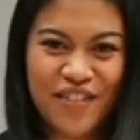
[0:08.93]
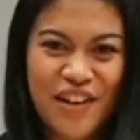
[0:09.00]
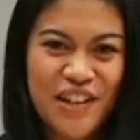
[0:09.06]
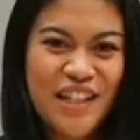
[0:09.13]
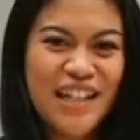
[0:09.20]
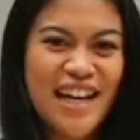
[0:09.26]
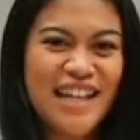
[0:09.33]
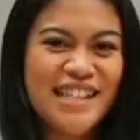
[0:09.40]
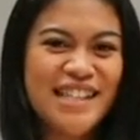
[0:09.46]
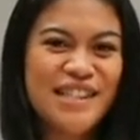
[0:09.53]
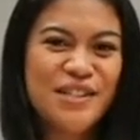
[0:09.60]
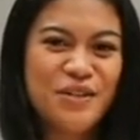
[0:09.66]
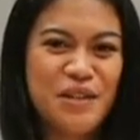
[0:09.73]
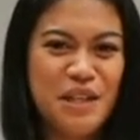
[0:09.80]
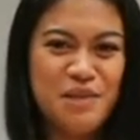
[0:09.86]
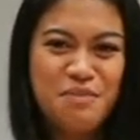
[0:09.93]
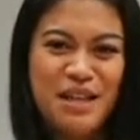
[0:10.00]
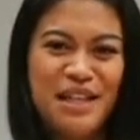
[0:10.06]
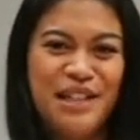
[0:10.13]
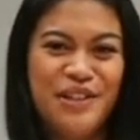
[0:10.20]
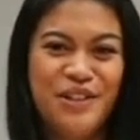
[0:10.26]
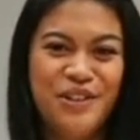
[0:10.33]
Very nice to
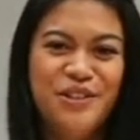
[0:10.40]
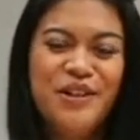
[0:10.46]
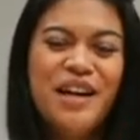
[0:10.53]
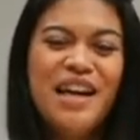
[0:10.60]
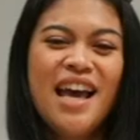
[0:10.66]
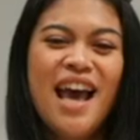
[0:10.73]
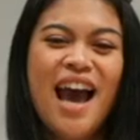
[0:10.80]
meet you.